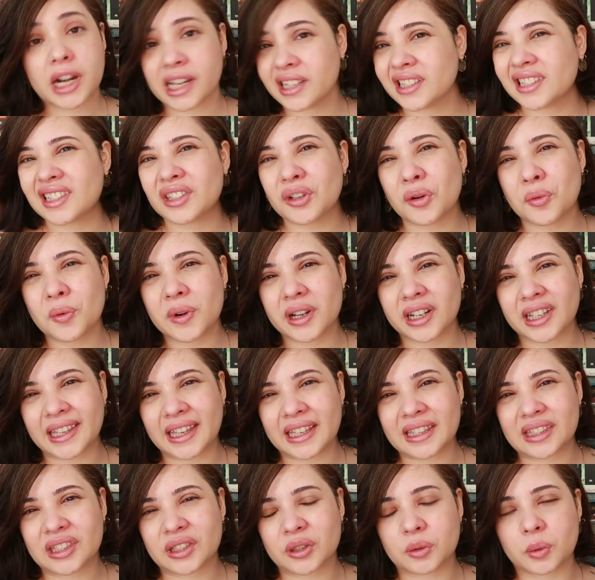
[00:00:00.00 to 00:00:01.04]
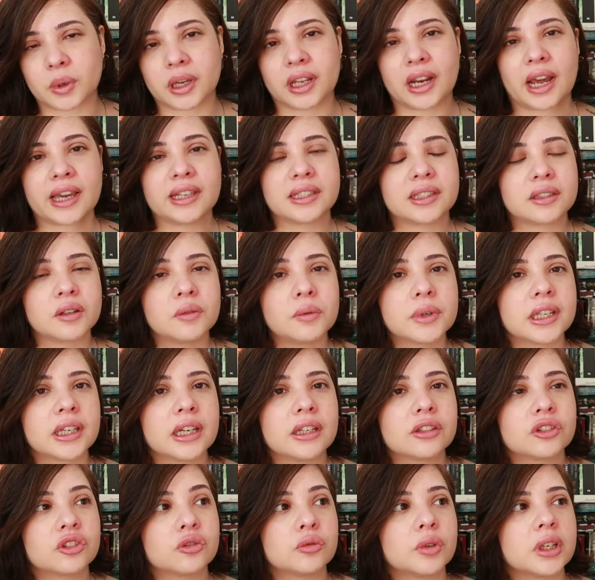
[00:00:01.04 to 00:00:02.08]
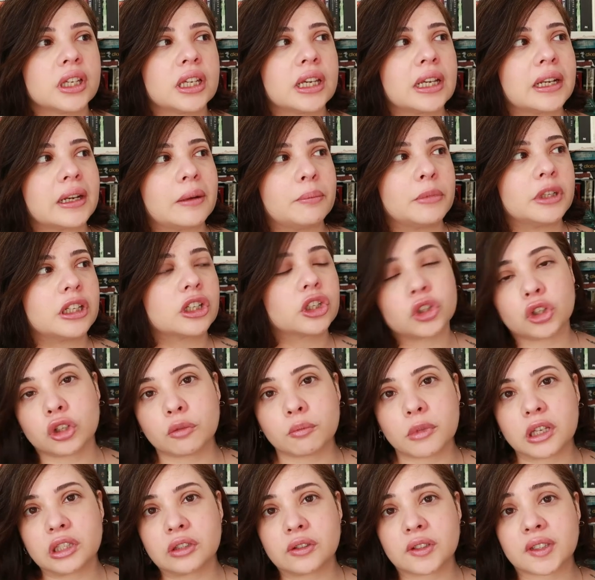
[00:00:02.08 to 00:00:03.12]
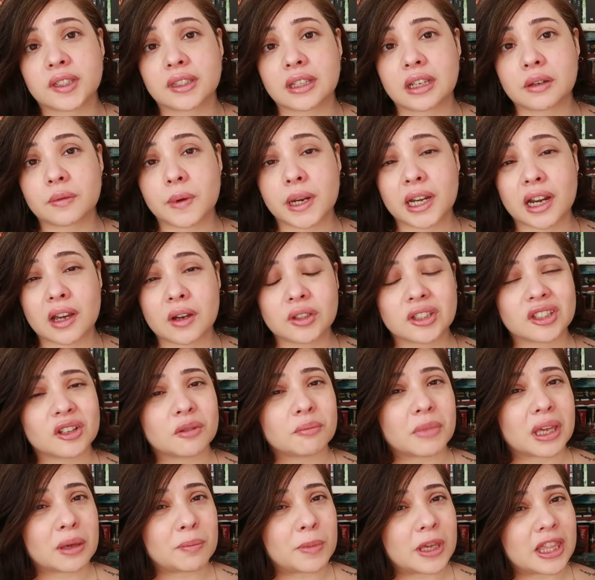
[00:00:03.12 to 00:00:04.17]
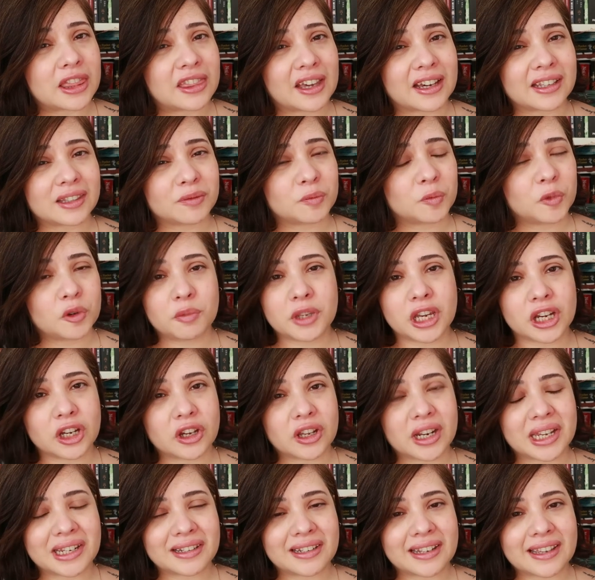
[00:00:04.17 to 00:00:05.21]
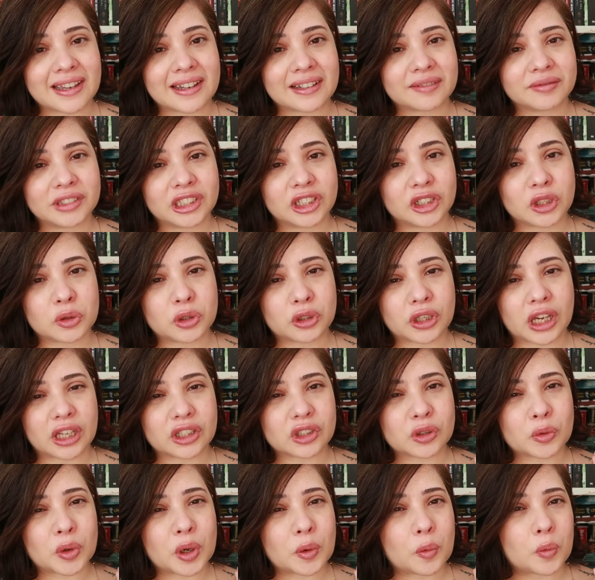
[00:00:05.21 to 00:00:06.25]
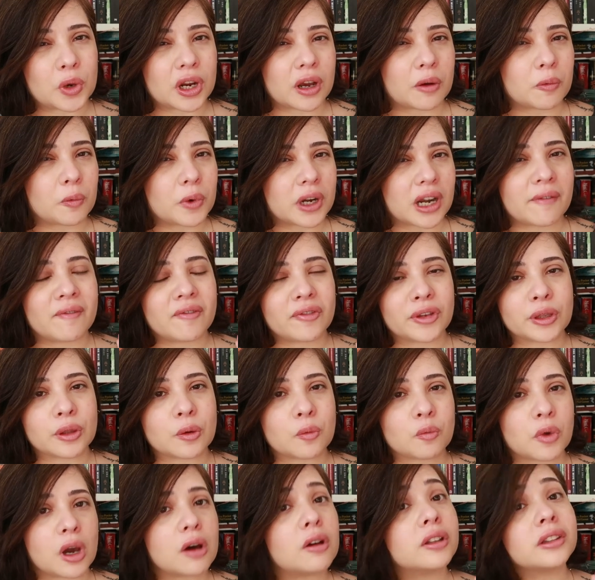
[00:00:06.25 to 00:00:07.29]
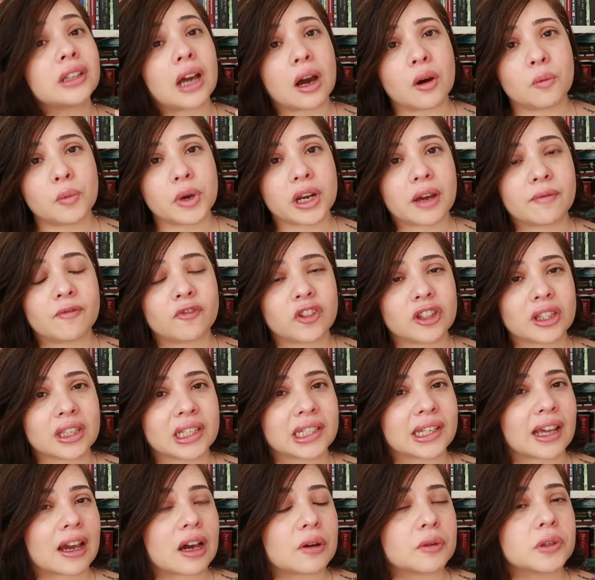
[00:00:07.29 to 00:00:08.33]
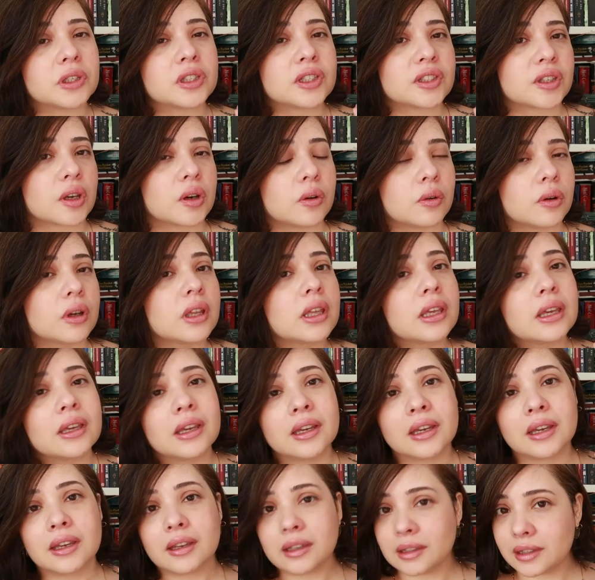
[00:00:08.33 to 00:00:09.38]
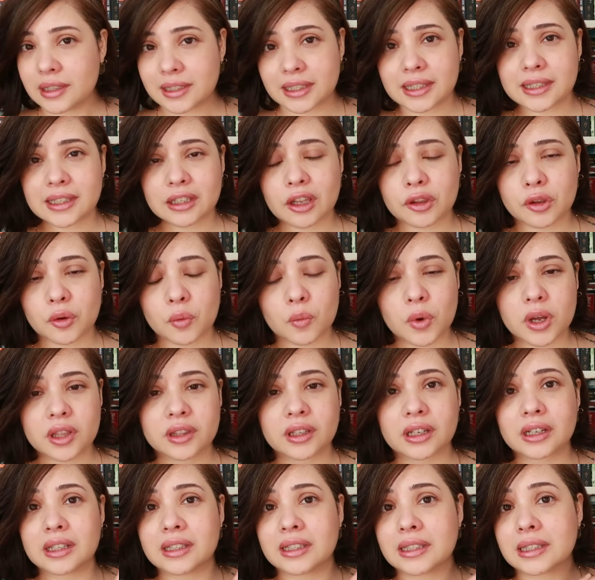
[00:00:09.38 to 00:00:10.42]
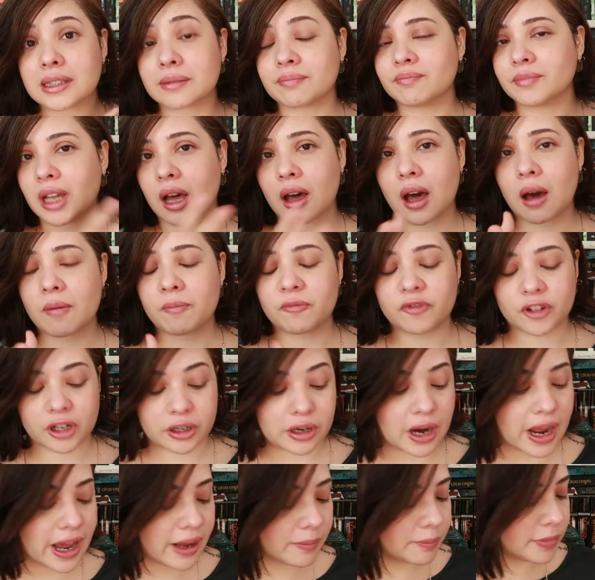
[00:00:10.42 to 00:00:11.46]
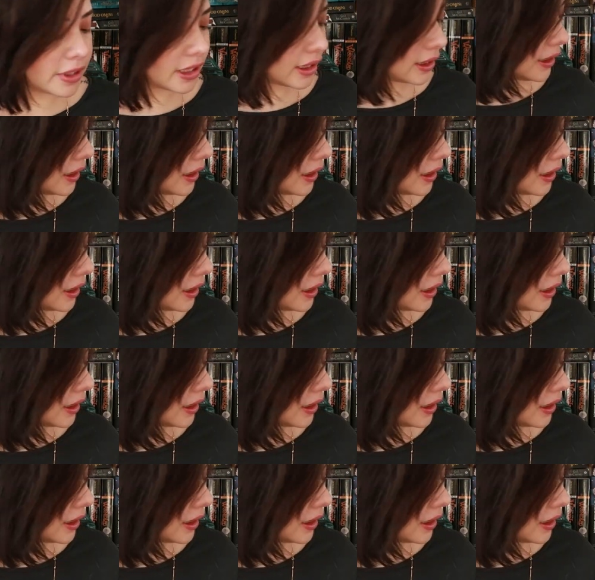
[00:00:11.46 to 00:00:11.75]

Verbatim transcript: But I still want to get to it. I still want to get to it and I'm in a good mental state right now so maybe that would be a good idea, you know, to get to it when, when I'm feeling well, not when I'm feeling down. So this is another one that is up for grabs.